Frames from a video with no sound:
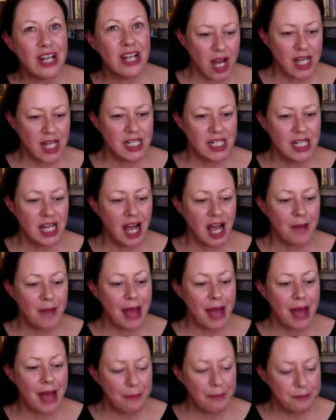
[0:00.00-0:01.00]
I'm writing,
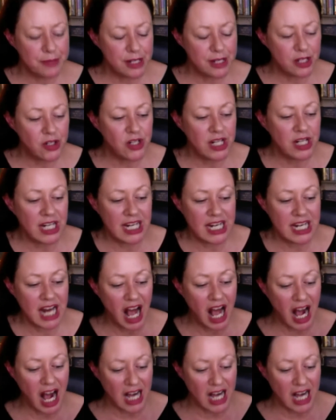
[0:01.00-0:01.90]
I'm absolutely,